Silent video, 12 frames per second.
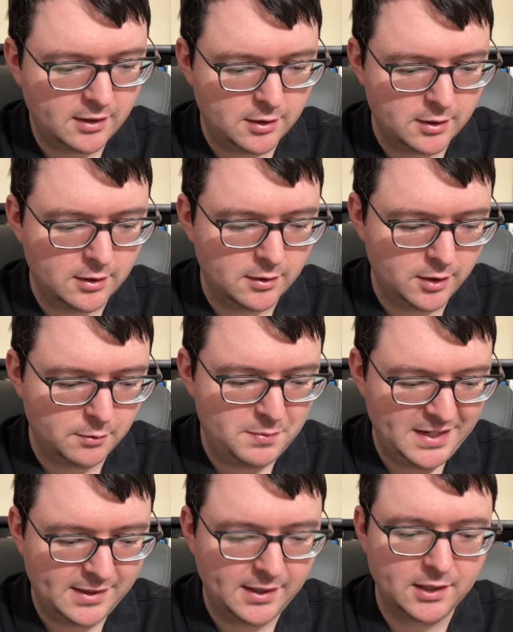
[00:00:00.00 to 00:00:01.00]
the
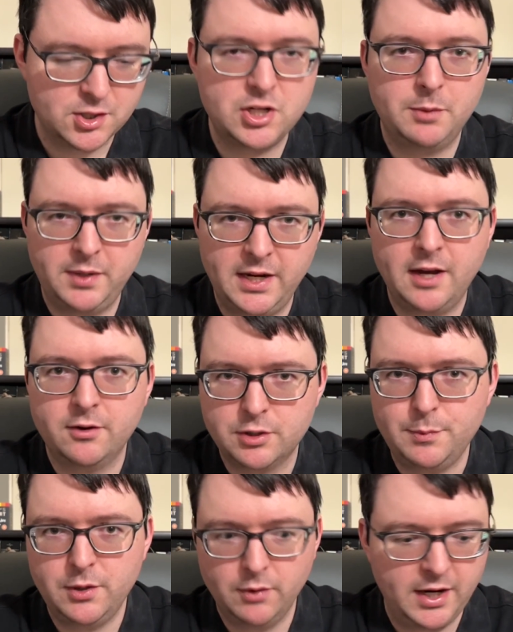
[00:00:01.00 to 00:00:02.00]
big thing that's jumping out to
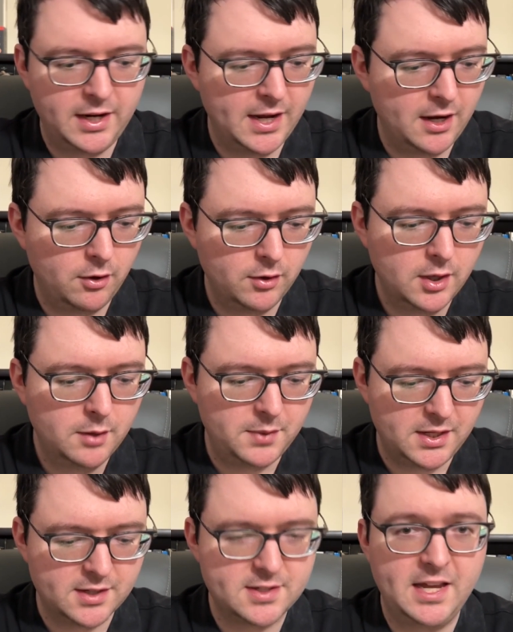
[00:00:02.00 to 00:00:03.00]
me right now,
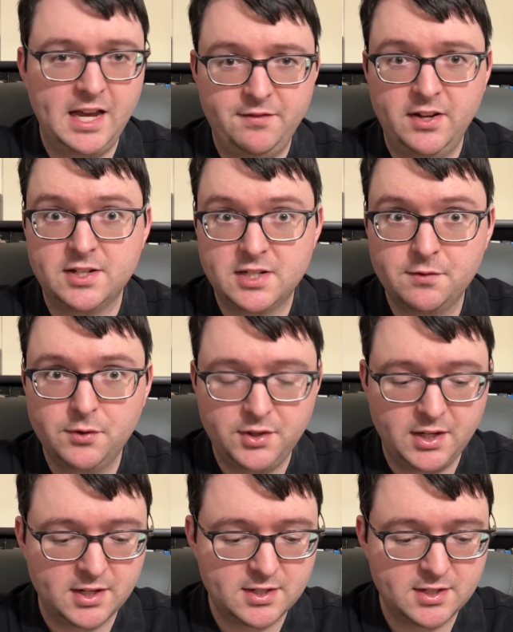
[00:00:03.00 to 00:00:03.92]
because they have had several things